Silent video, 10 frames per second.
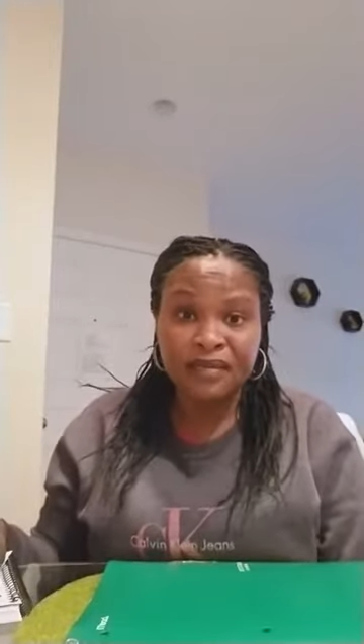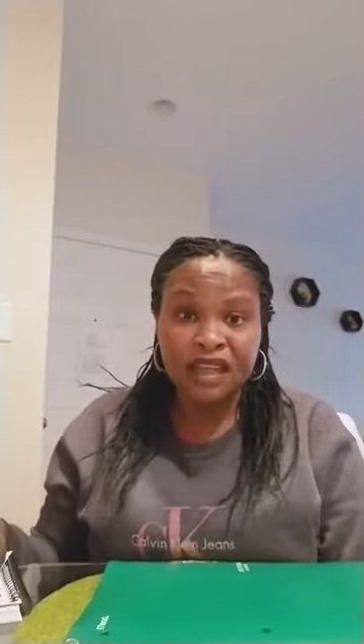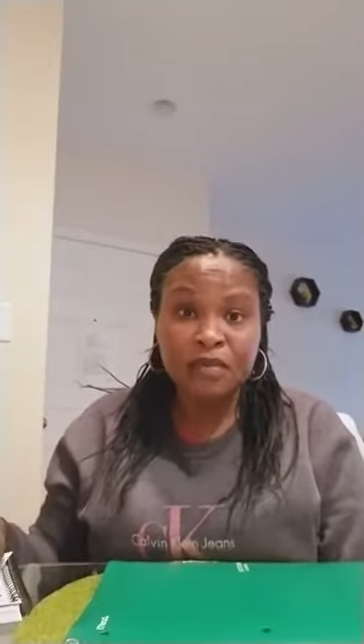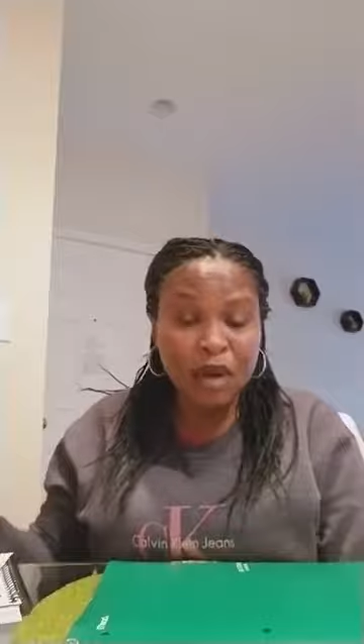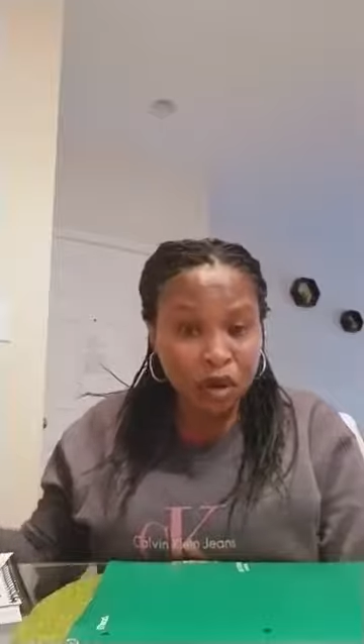
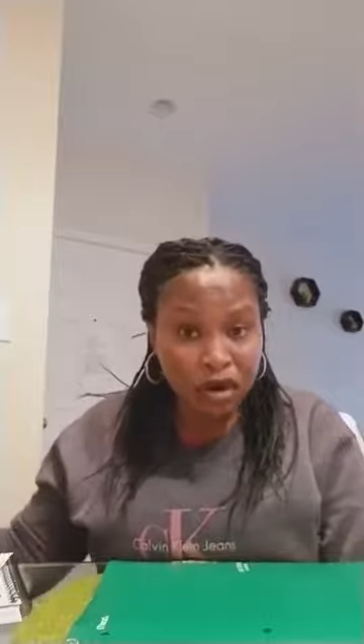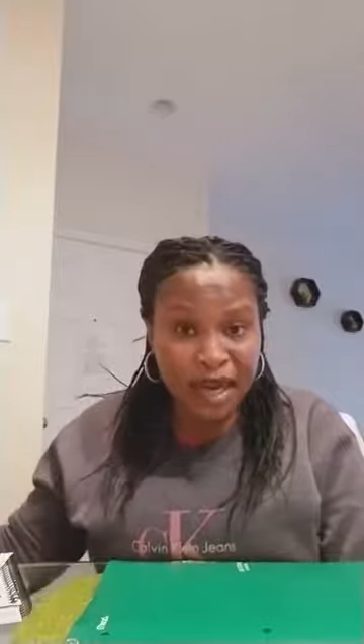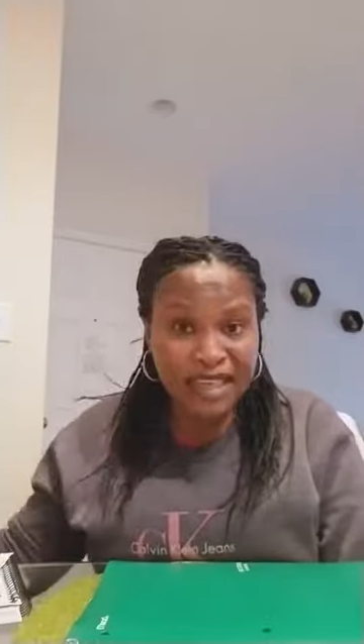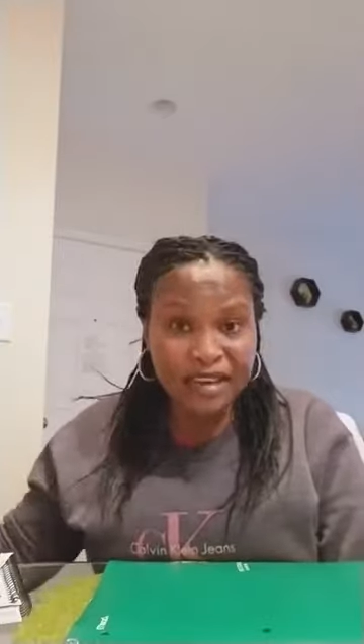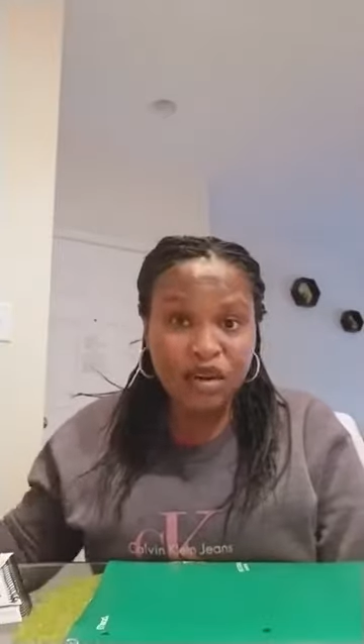He may
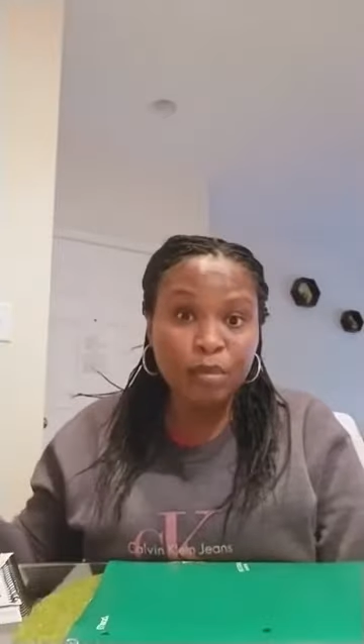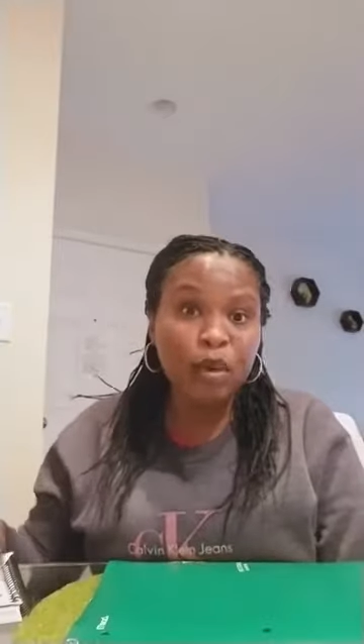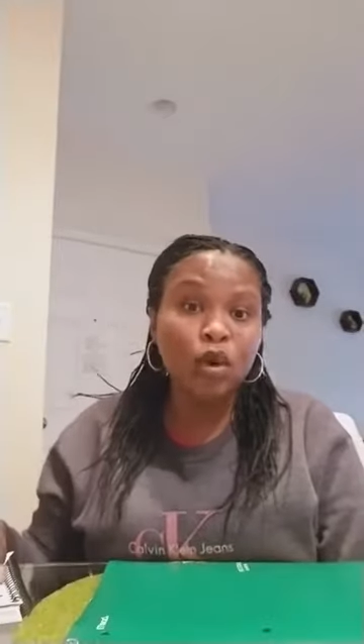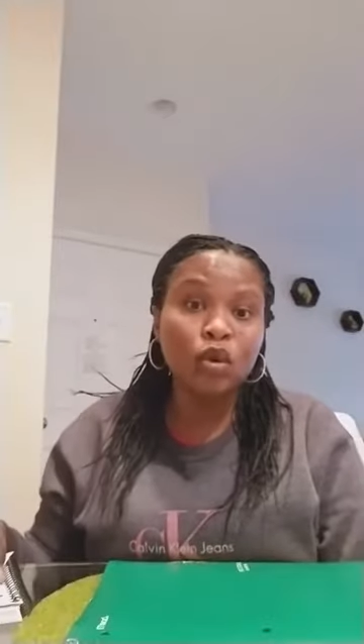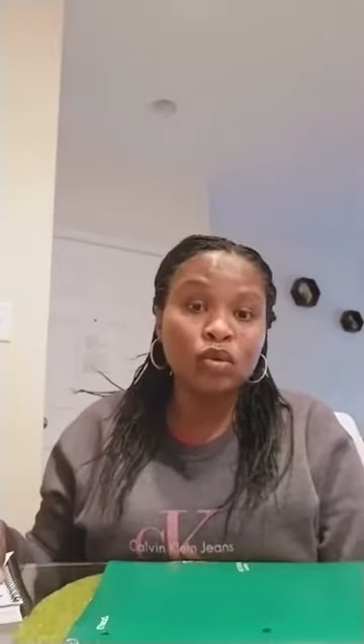collect them in a
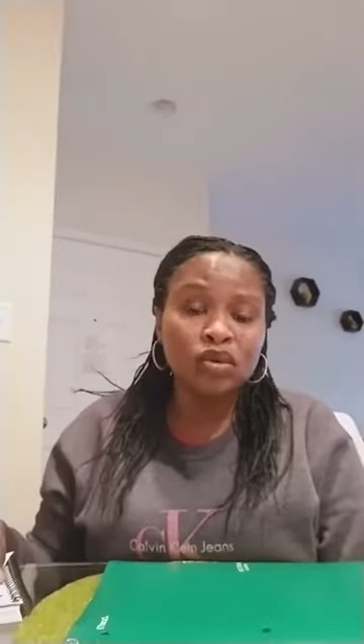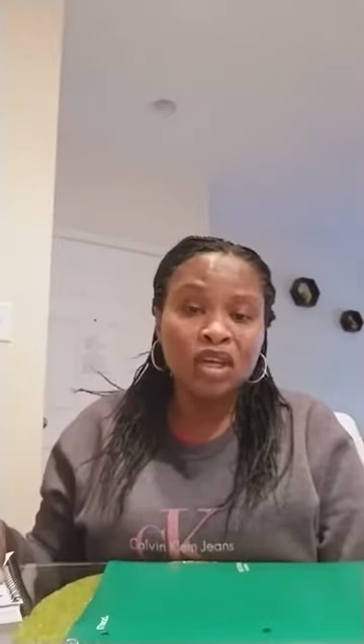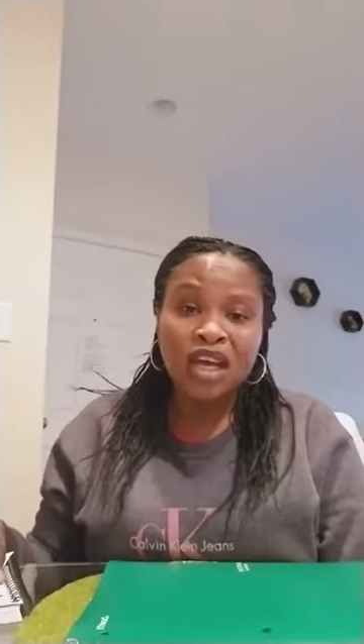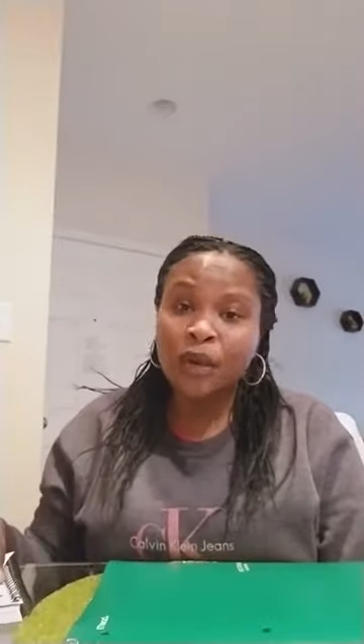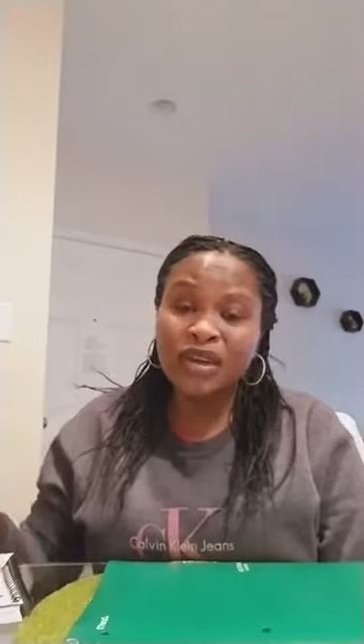bowl.
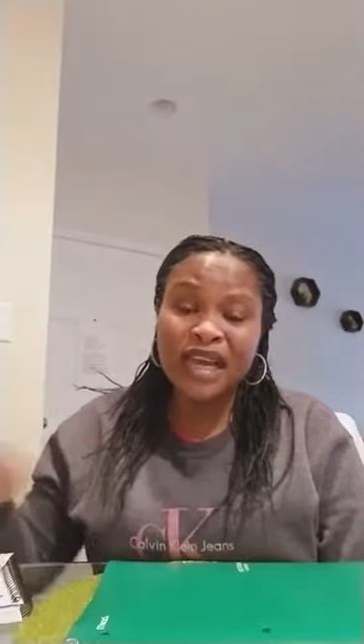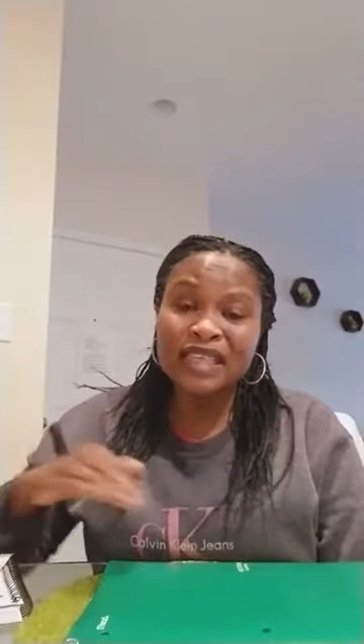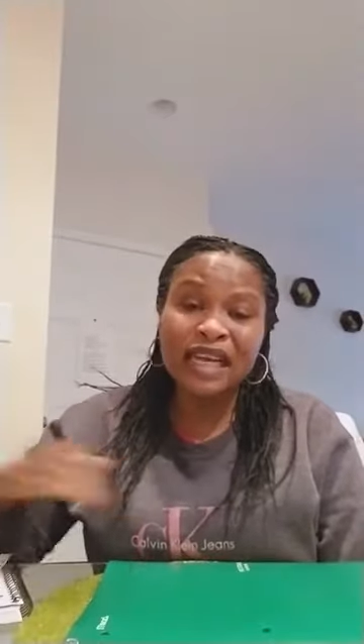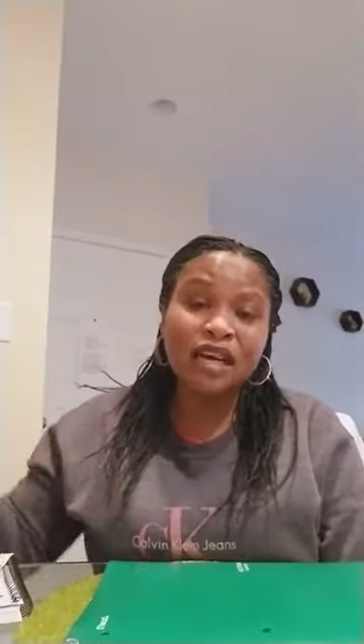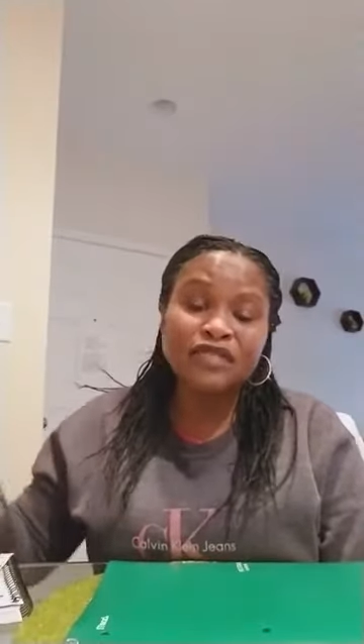And when he
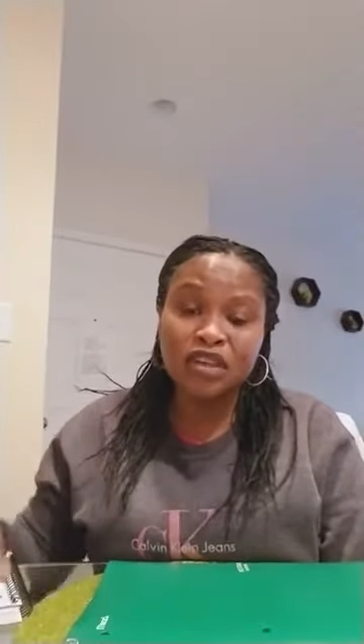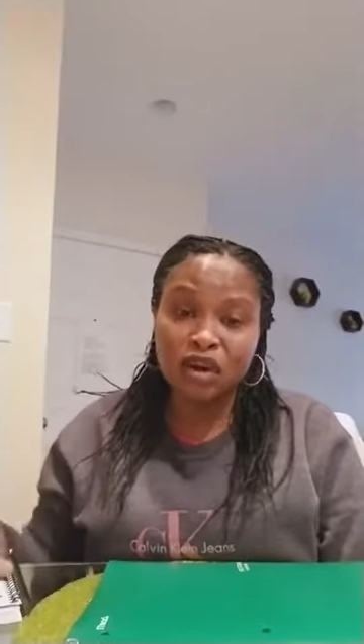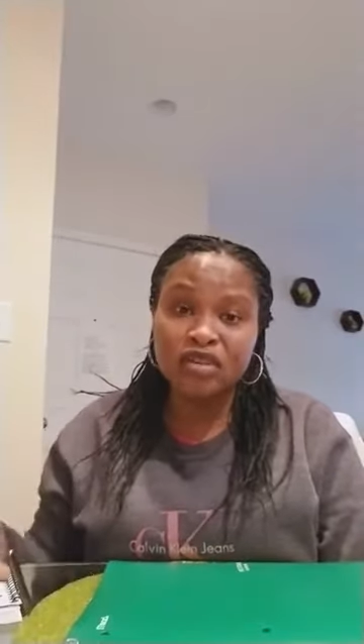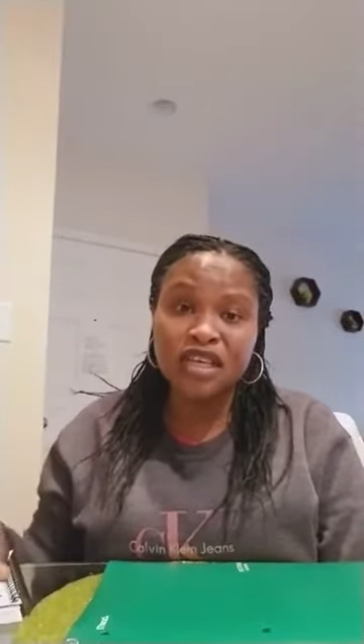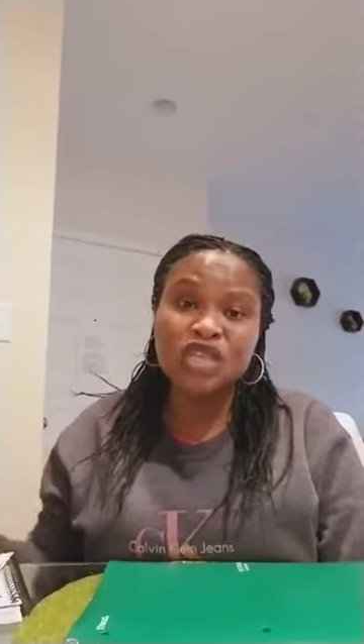gets tired of your
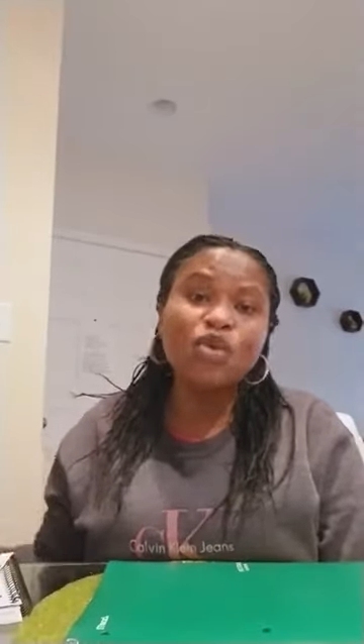nonsense,